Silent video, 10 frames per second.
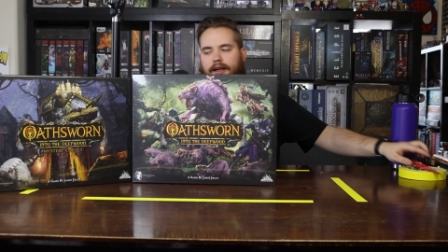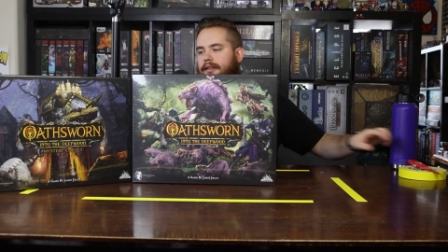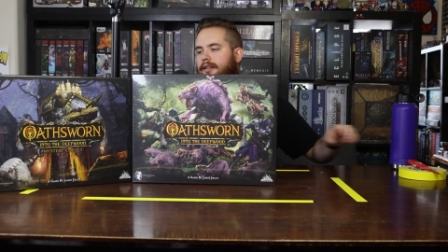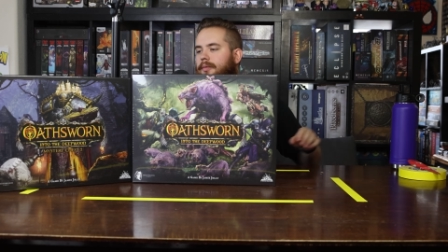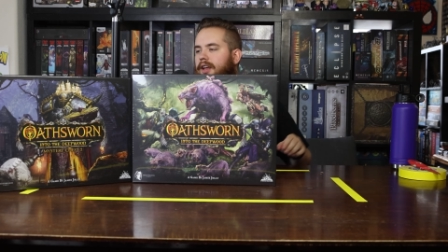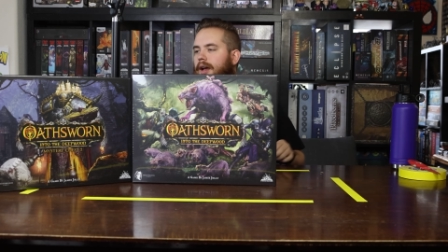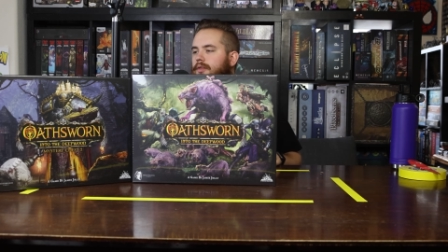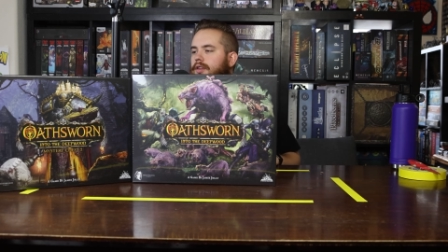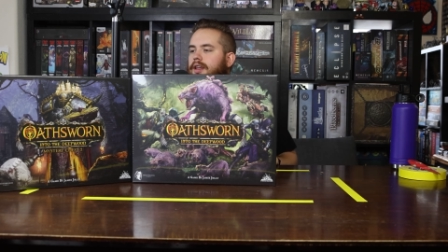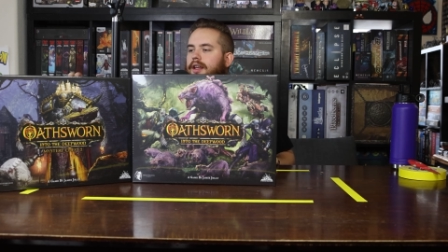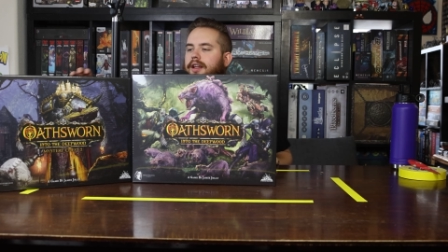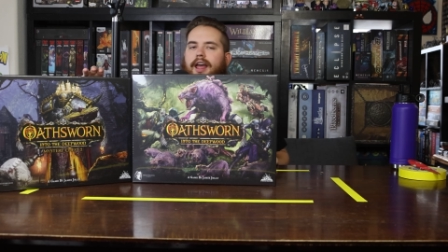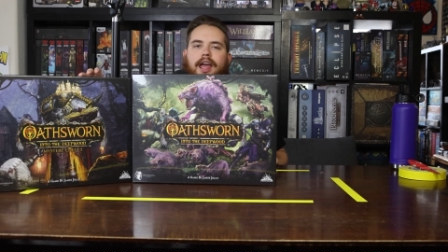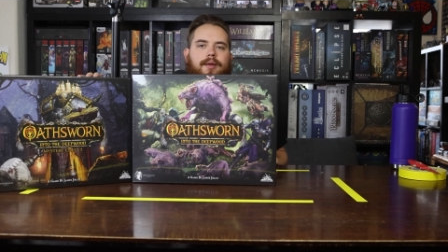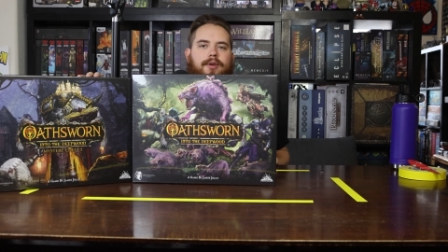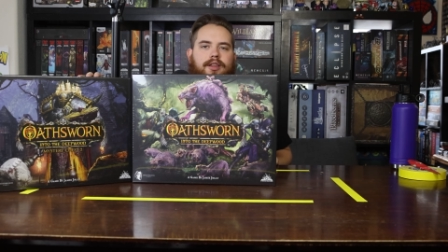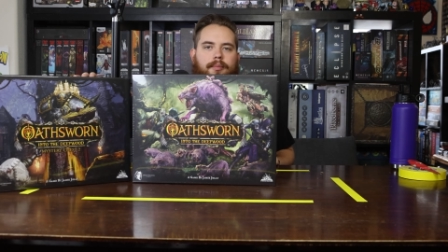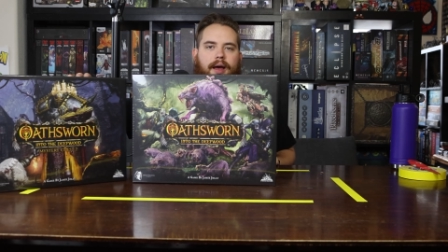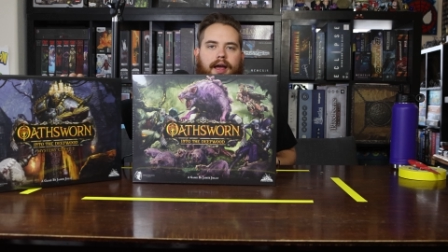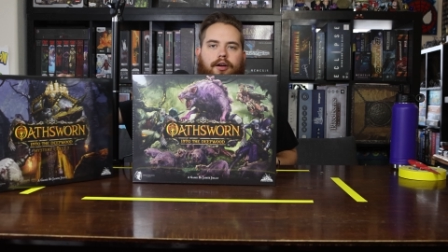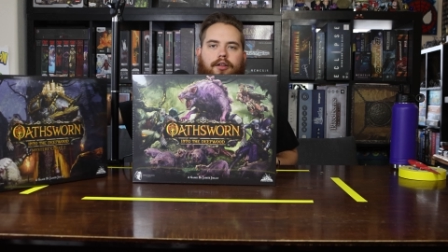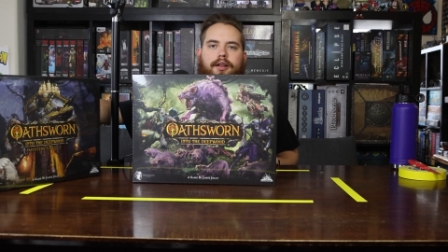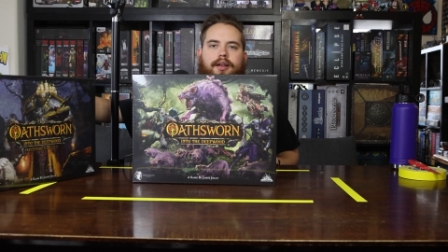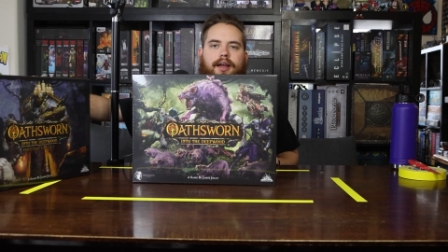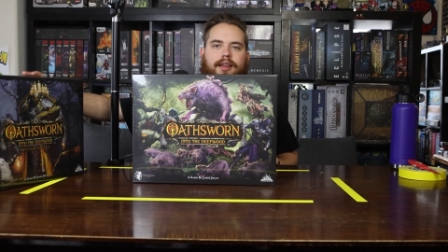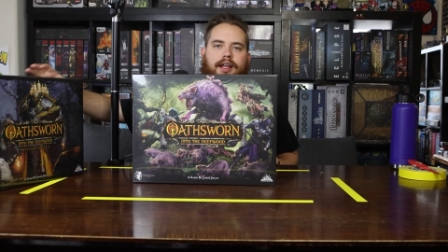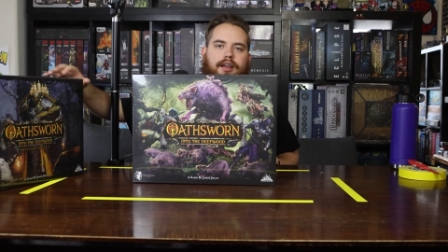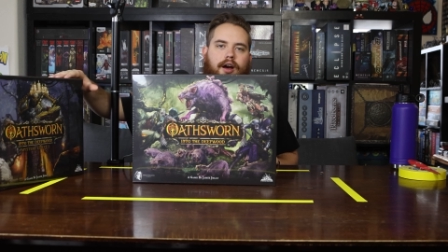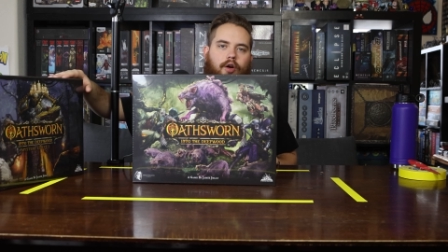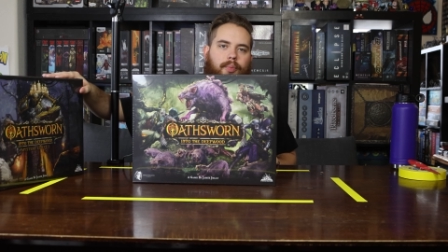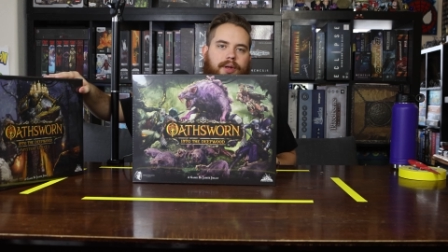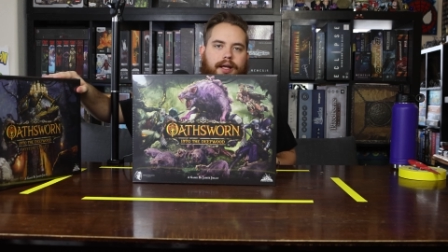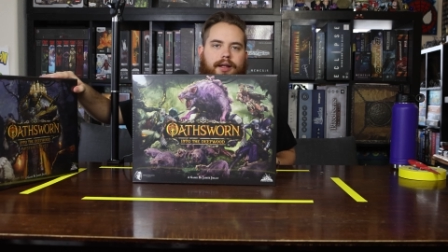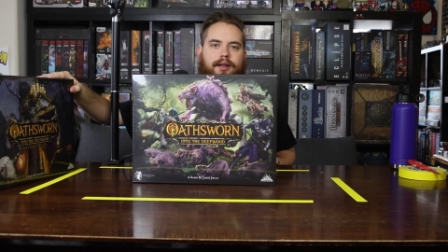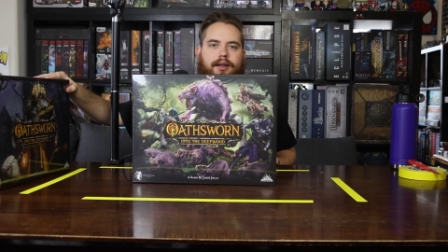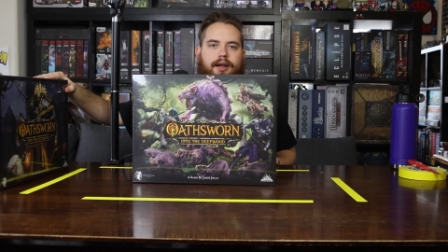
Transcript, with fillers: and sometimes you get a game in the mail and then you open it.